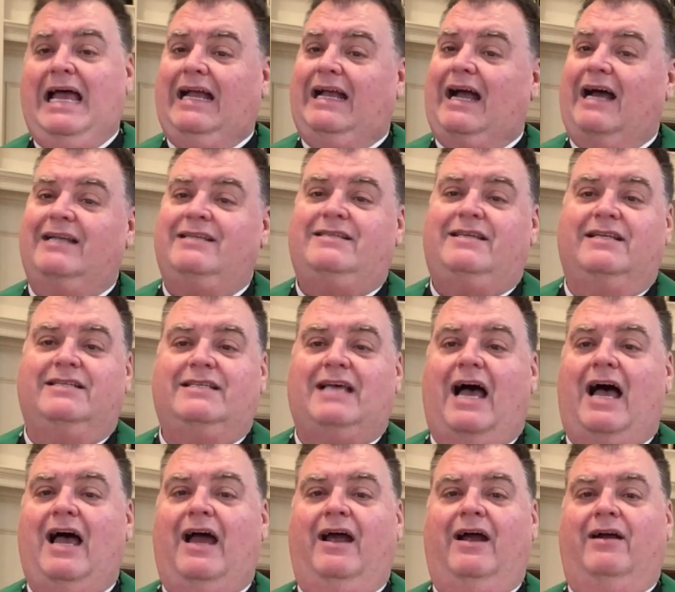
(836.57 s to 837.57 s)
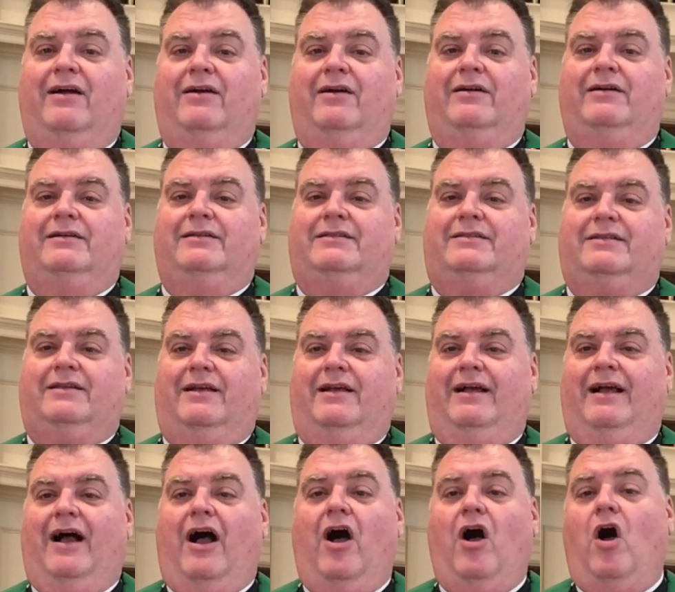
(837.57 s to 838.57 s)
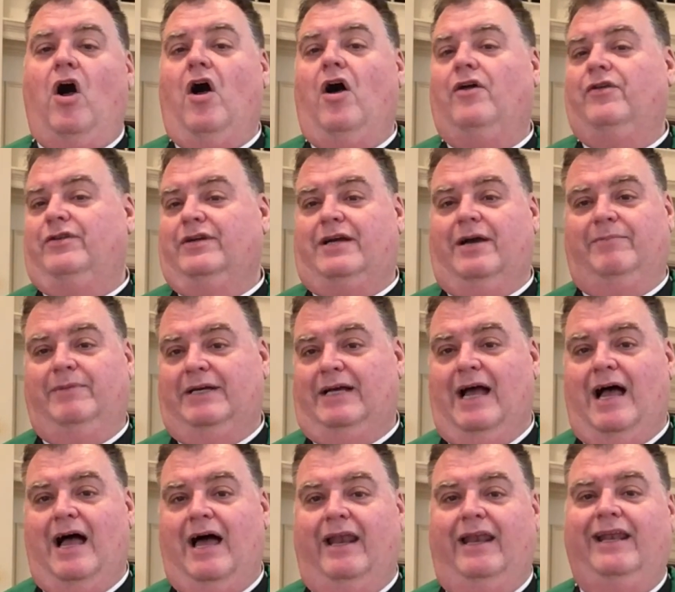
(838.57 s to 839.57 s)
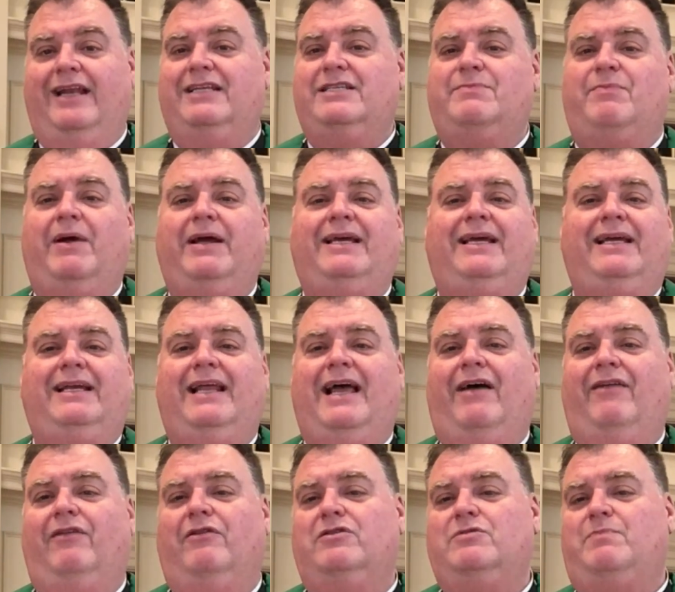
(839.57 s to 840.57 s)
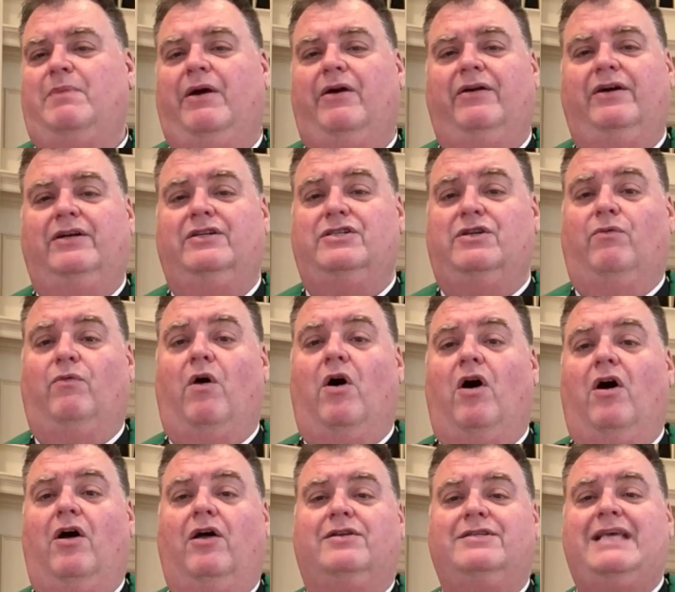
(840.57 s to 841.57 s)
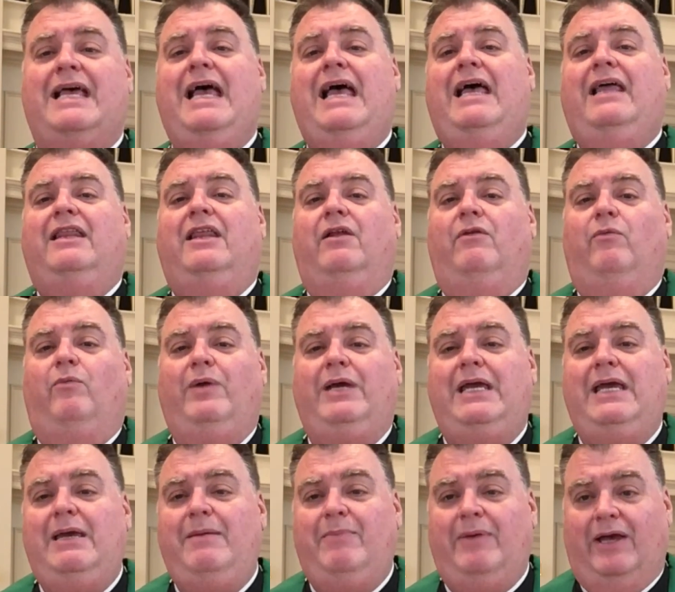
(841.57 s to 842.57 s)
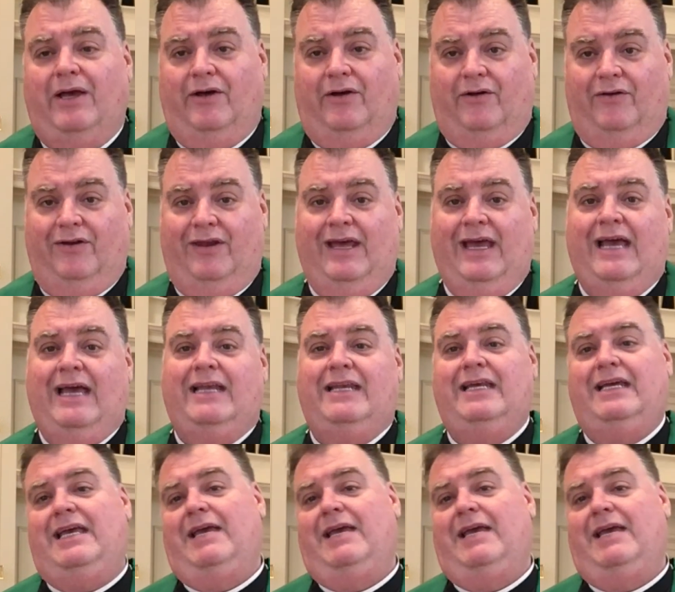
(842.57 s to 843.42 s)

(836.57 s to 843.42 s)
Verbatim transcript: God's desires all to come to God and is breaking down those barriers and walls that we build to